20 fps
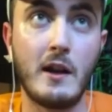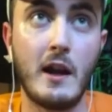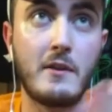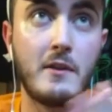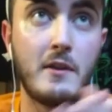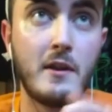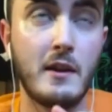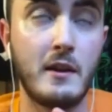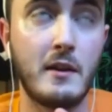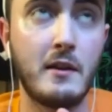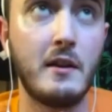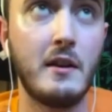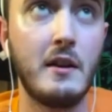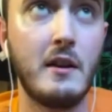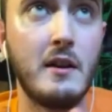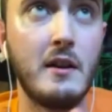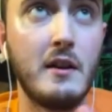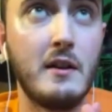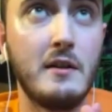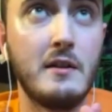I think
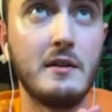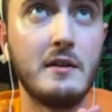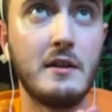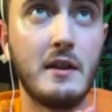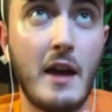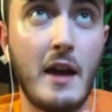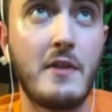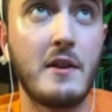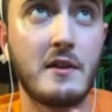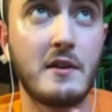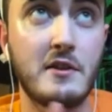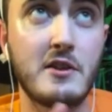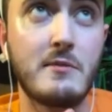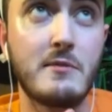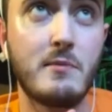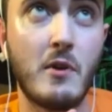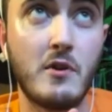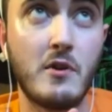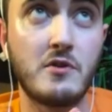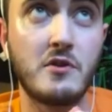this
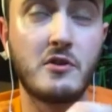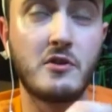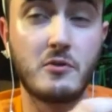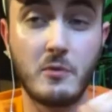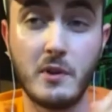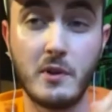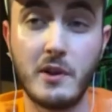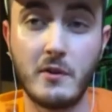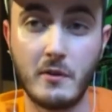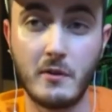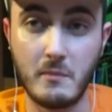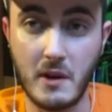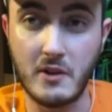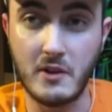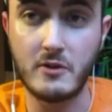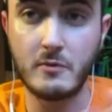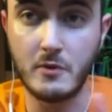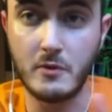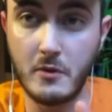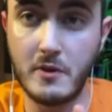project's really going to make
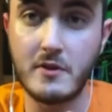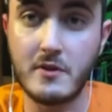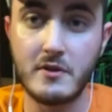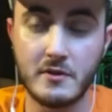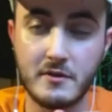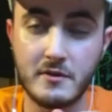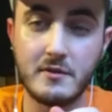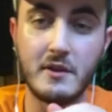some noise.